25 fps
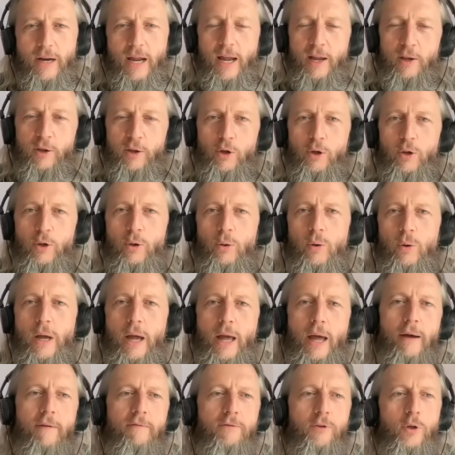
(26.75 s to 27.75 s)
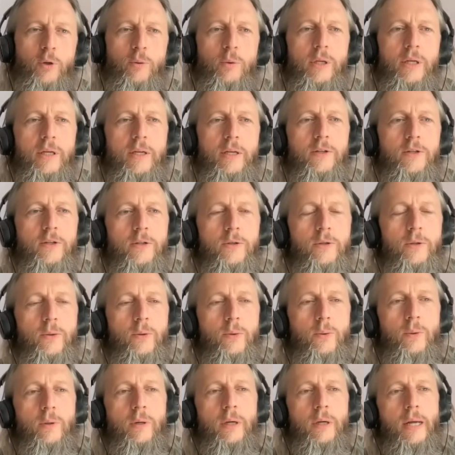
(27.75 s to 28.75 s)
and you have tuned in
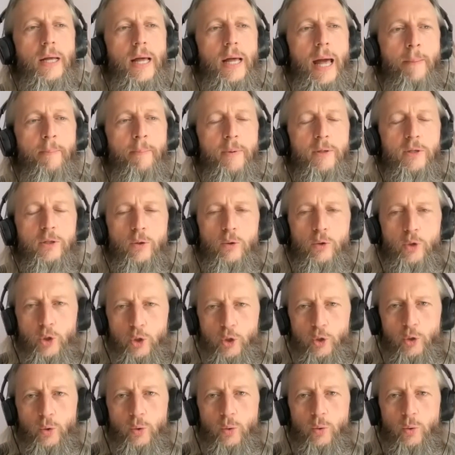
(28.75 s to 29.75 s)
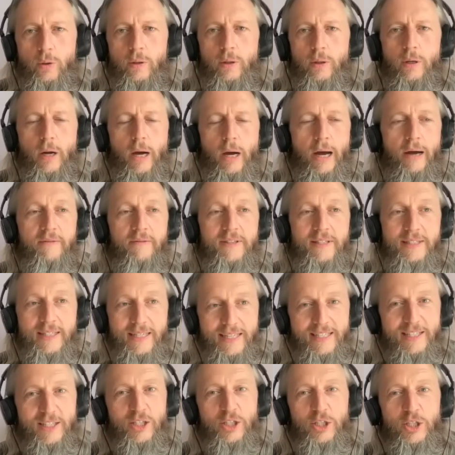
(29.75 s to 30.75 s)
to episode 2 of
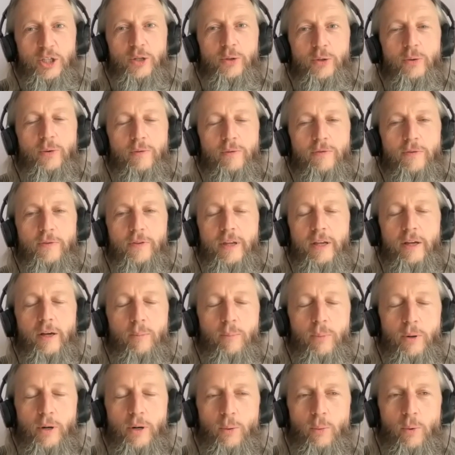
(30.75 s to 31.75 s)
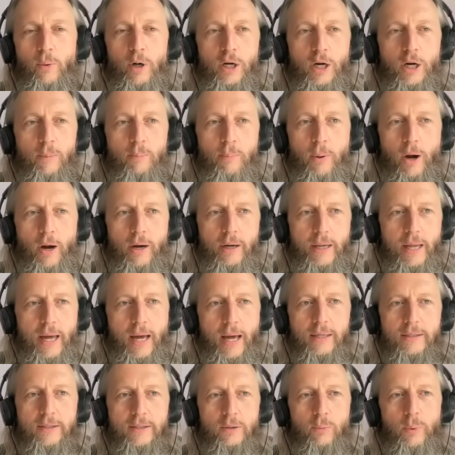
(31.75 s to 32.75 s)
season 2 for the Alberta Worker
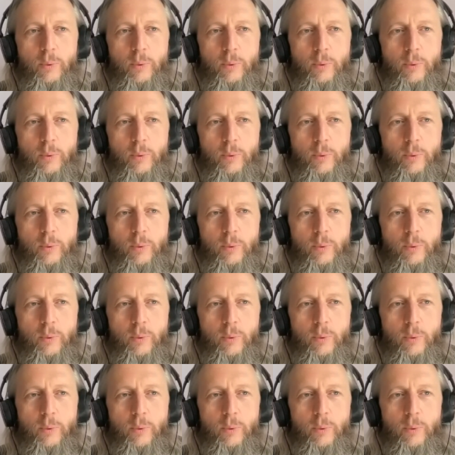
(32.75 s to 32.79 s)
Podcast.